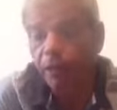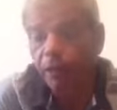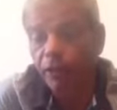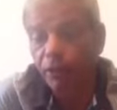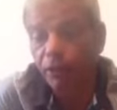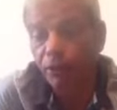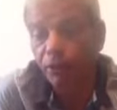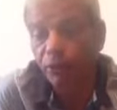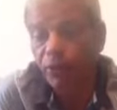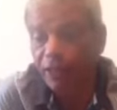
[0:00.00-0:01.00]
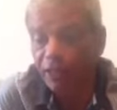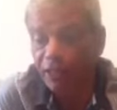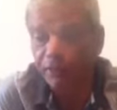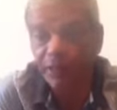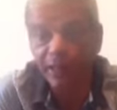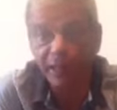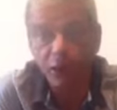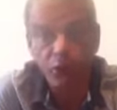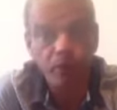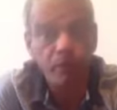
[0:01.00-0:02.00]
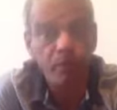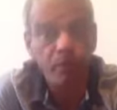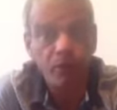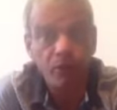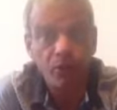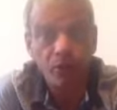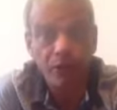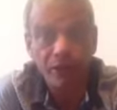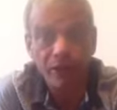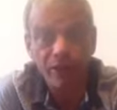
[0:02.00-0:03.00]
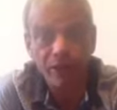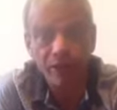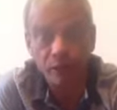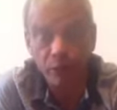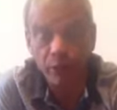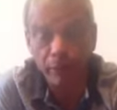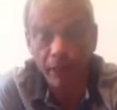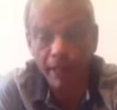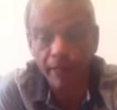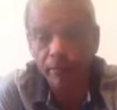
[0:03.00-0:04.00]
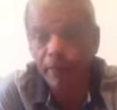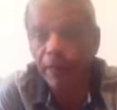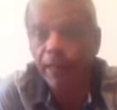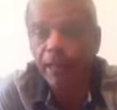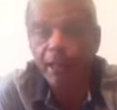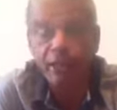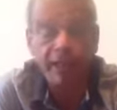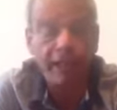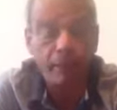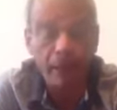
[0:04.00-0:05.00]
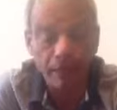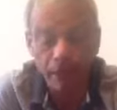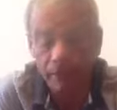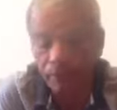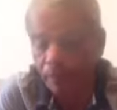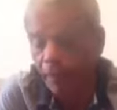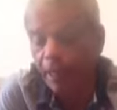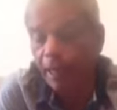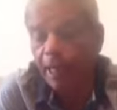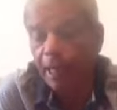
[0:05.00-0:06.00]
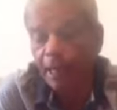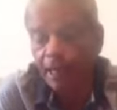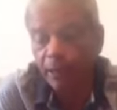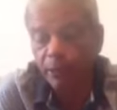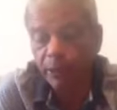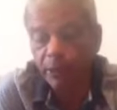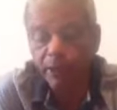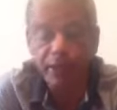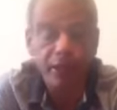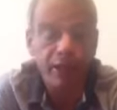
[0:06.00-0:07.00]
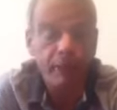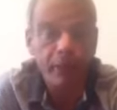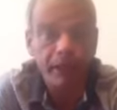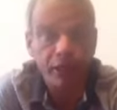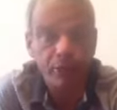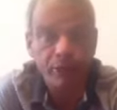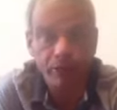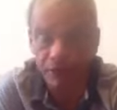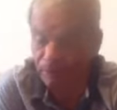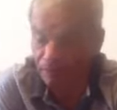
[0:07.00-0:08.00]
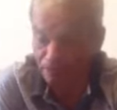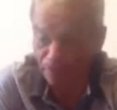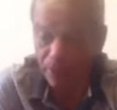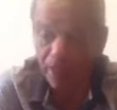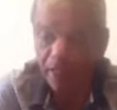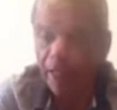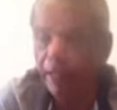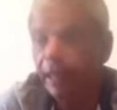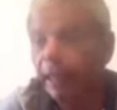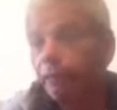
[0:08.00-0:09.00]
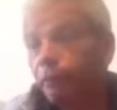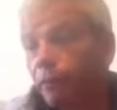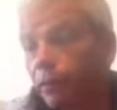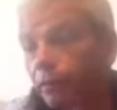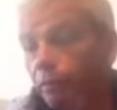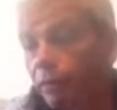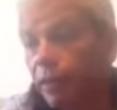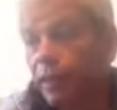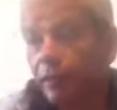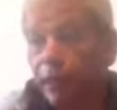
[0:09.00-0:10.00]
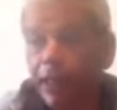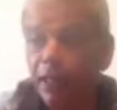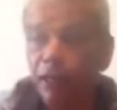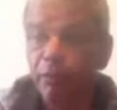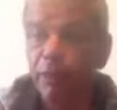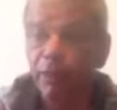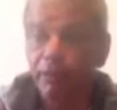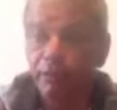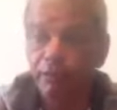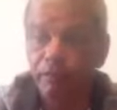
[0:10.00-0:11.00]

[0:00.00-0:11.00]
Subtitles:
I stopped off at a service station on the way back to get a paper, and I went into WH Smith's. Now, WH Smith's